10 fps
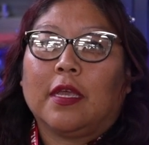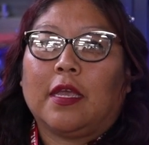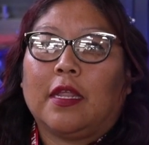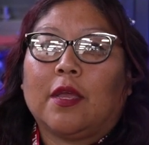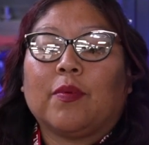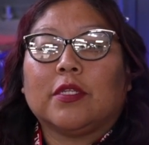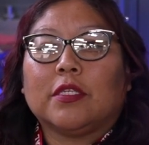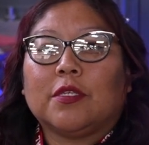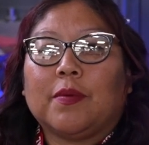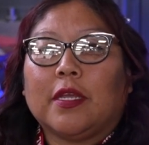and I'm
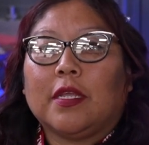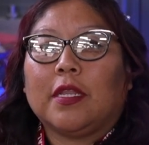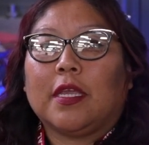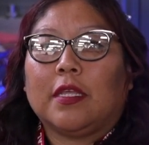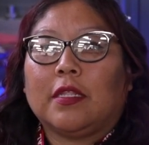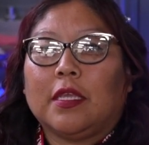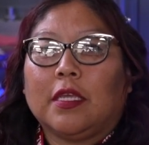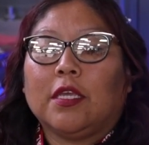participating in the